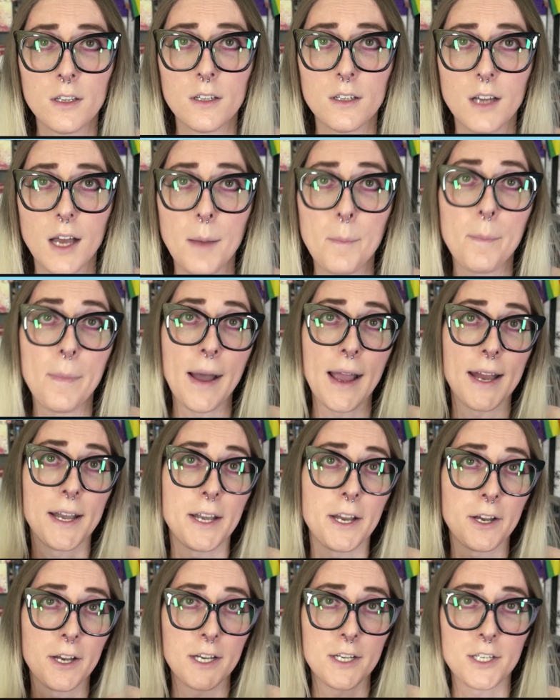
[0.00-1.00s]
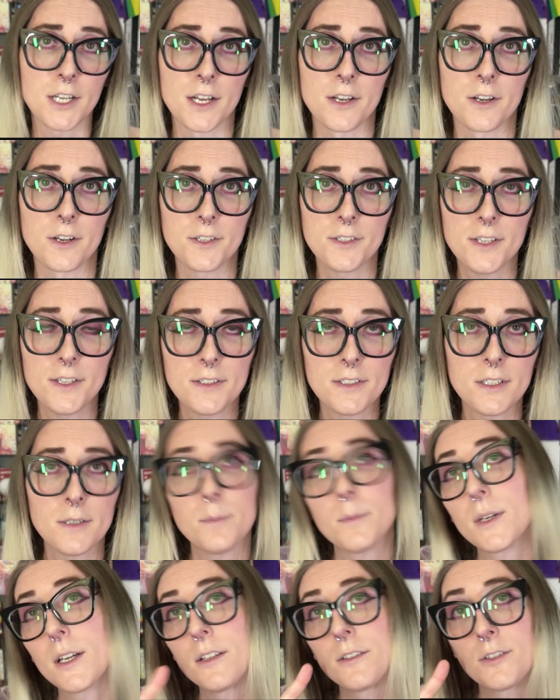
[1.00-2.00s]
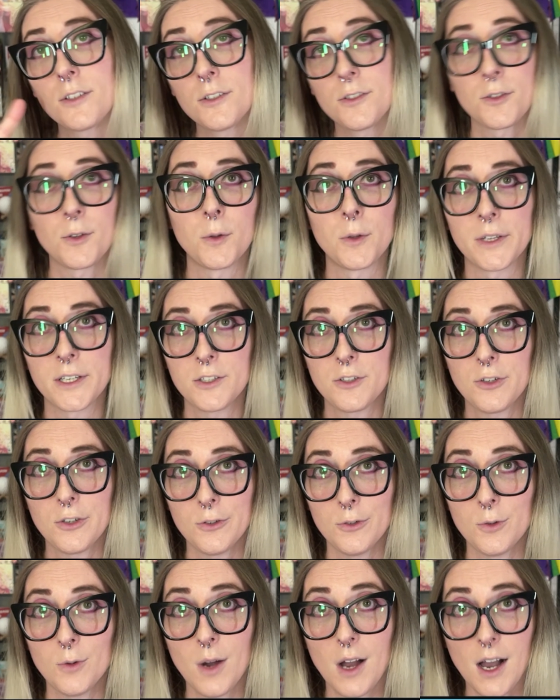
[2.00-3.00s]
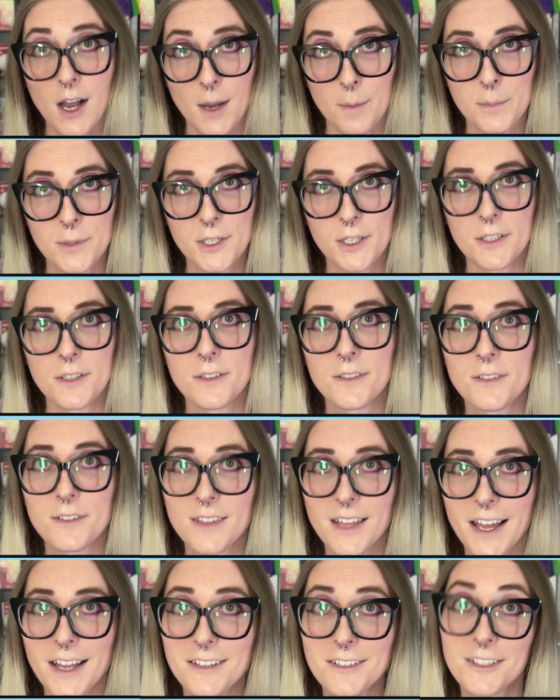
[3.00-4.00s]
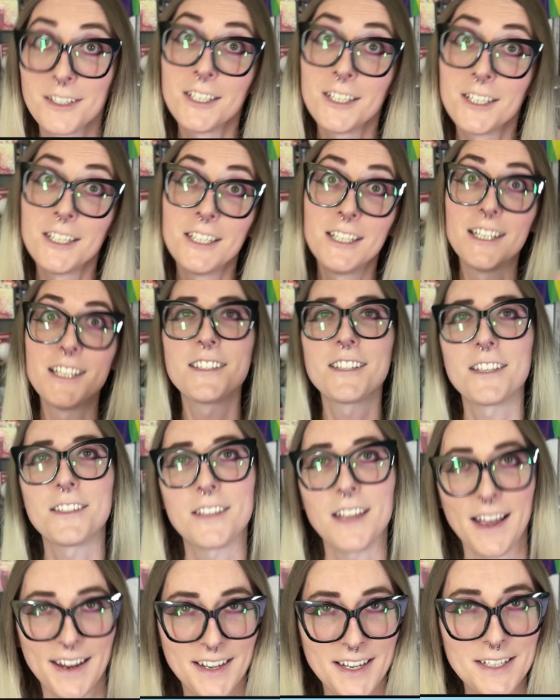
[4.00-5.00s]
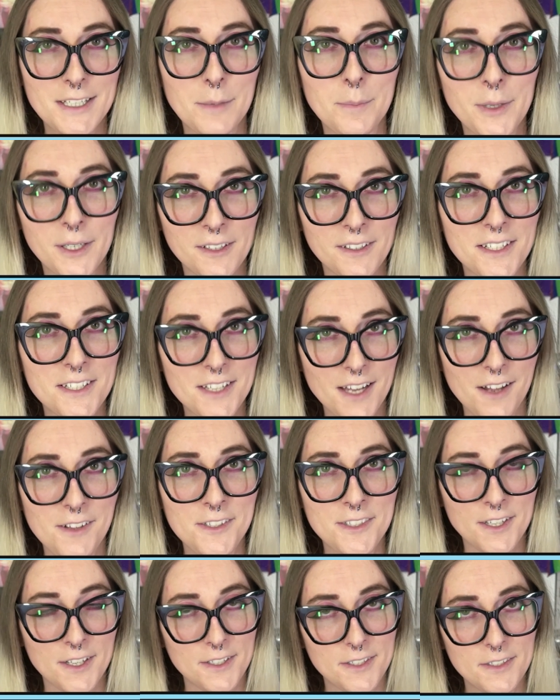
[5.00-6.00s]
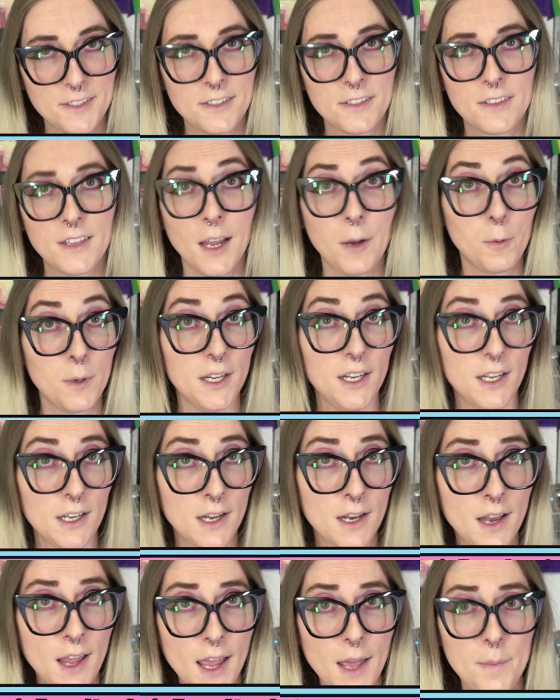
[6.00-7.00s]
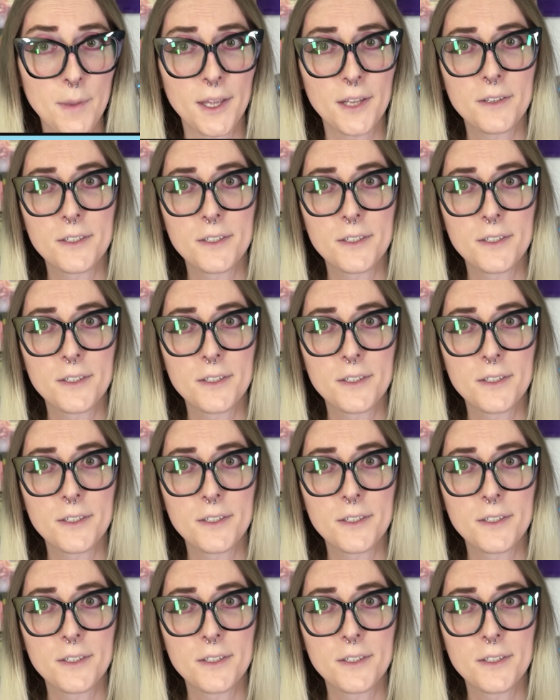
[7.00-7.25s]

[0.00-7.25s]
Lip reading: A binary gender system because there's only two options that society typically tells us that we can inhabit.